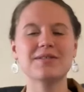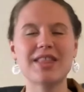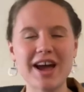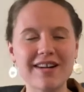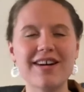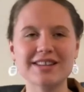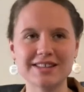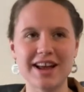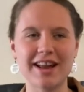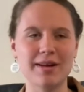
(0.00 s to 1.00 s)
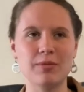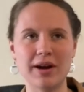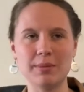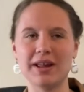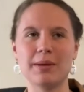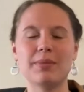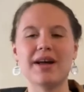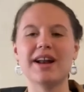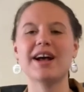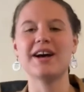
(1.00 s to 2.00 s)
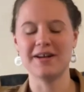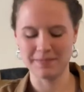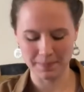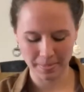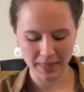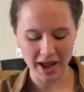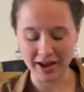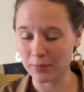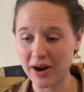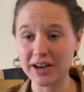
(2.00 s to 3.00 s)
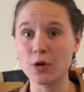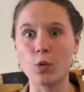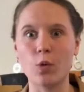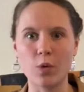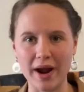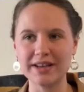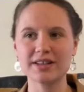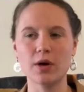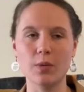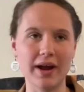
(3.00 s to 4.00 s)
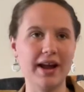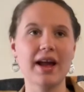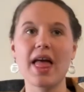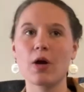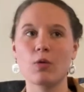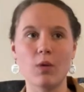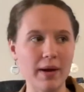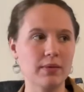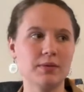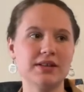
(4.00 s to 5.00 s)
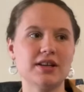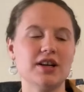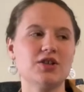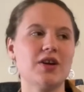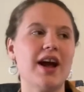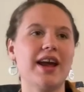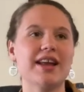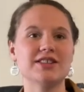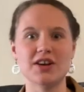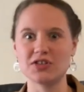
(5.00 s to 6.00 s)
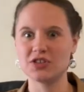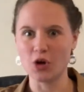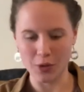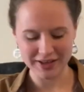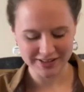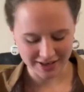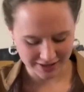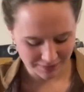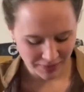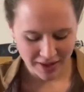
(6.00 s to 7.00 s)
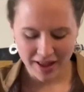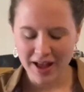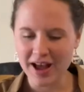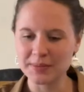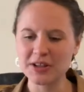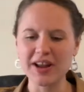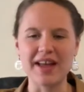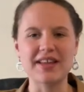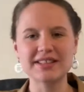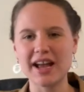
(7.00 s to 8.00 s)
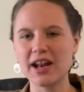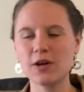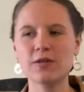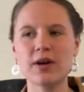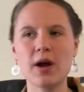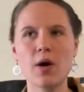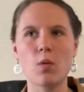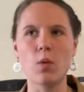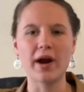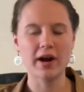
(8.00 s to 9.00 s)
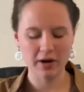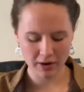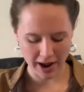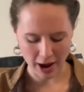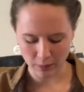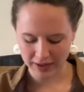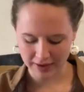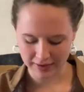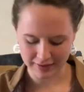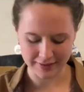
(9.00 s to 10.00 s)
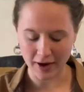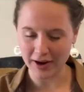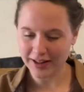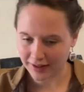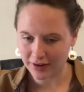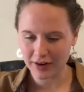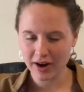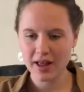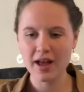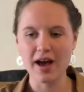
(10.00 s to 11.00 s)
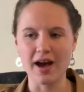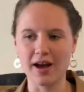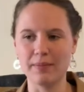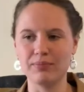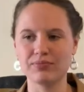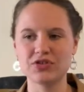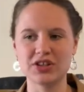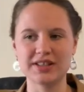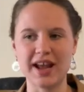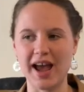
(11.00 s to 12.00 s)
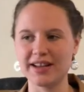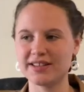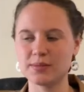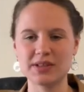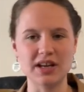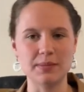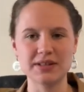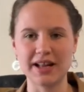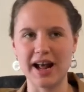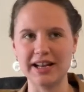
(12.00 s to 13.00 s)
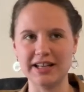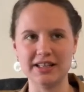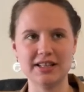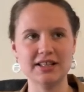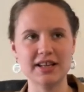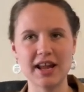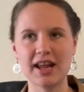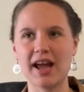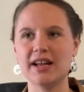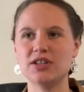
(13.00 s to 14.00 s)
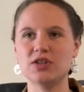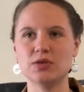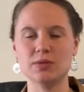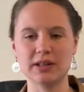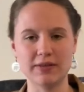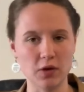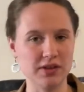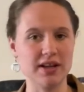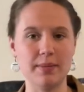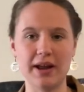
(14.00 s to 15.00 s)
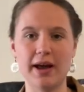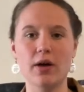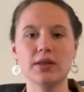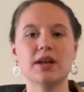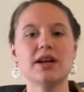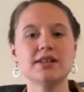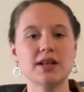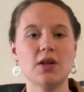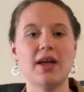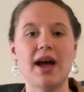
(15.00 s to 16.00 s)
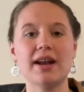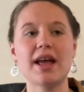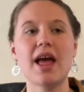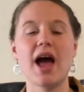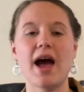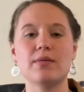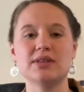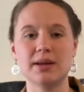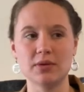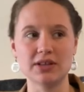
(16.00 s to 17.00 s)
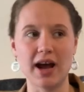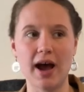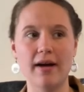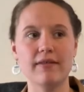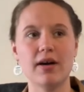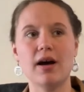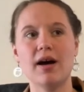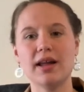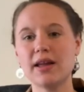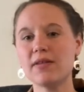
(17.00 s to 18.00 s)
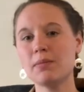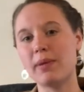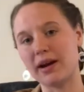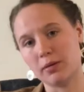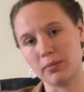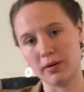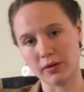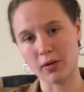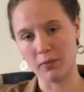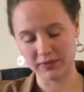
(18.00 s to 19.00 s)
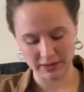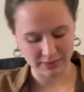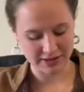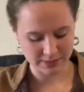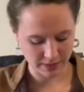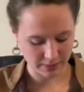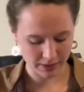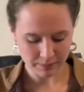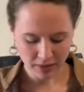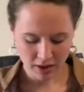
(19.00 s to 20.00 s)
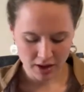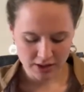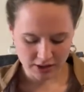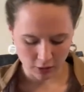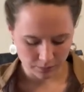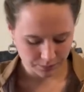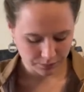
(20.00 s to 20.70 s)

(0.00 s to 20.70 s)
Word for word: that all said, I'm rambling, but um, I got pregnant right away, right when we started trying, and so I was so excited. Um, so yeah, that's kind of where, how we got here. Um, just had some steps that I needed to take and to really focus on my health so that I was able to have an even better birth, hopefully, with this baby. So